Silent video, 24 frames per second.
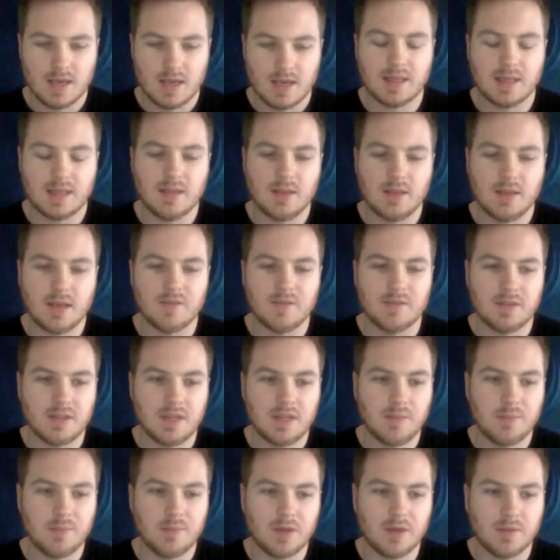think you have to
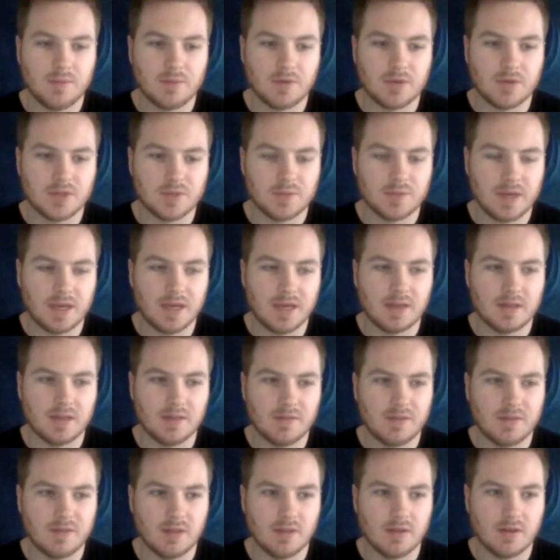keep it in
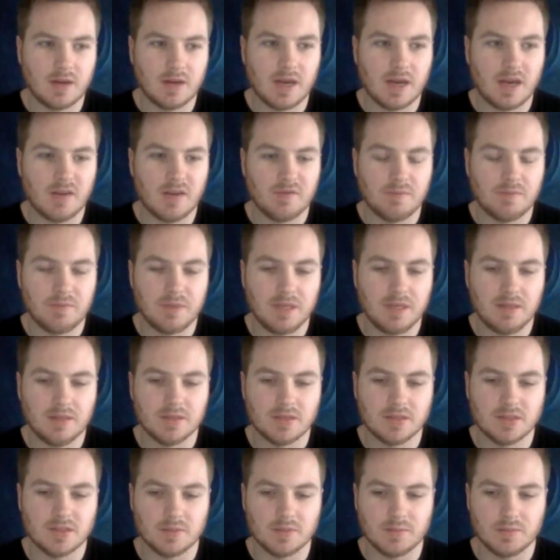perspective that there have been
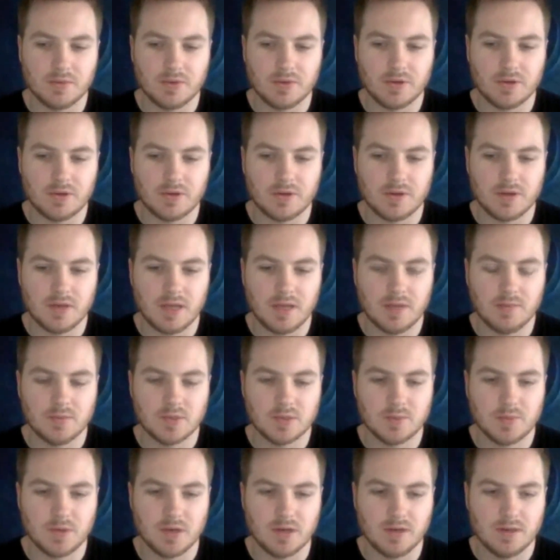some poorer
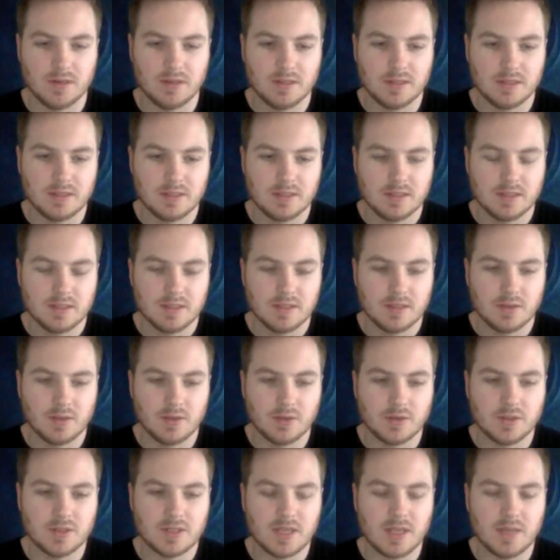games, but
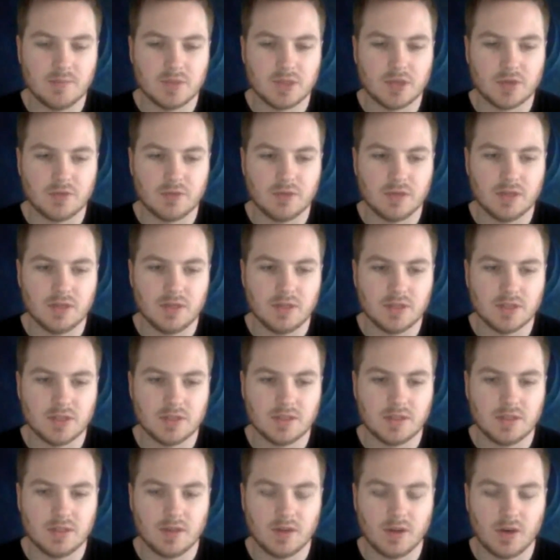those games are really
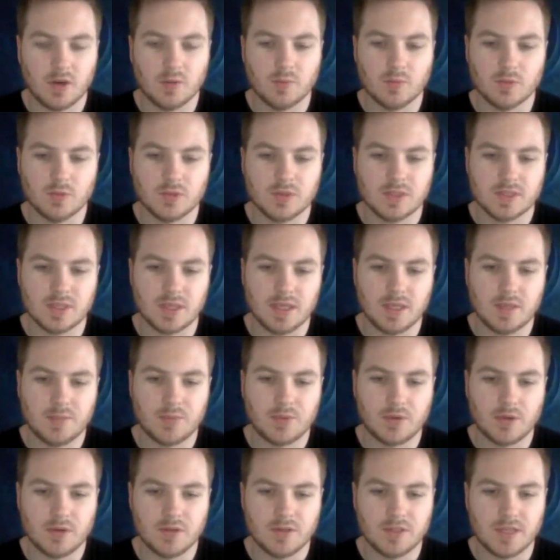just almost side
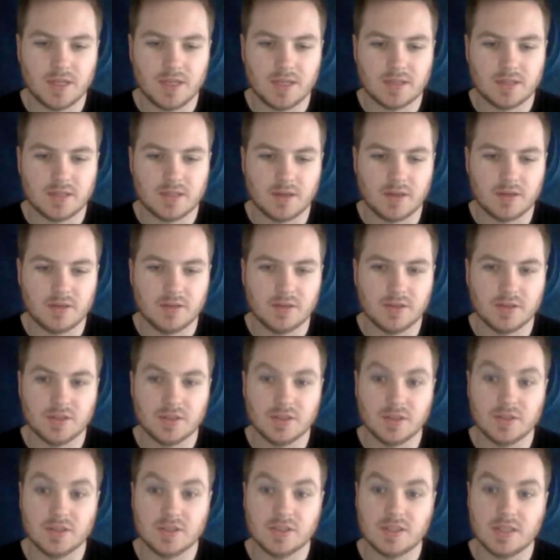projects that are to
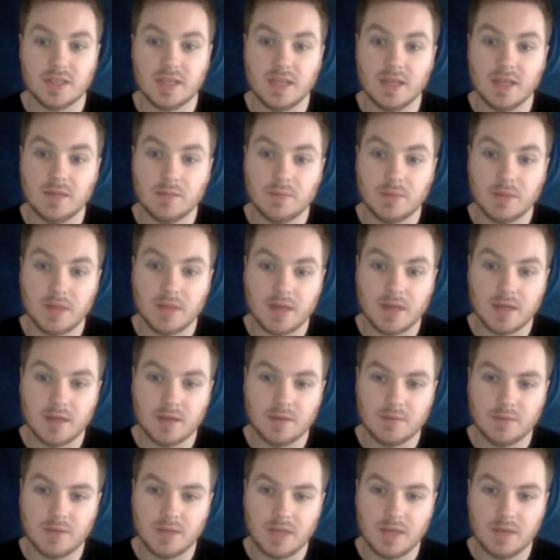sustain
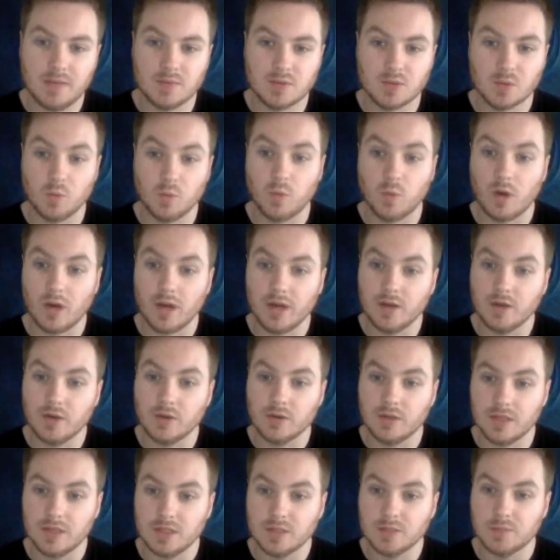Platinum Games while these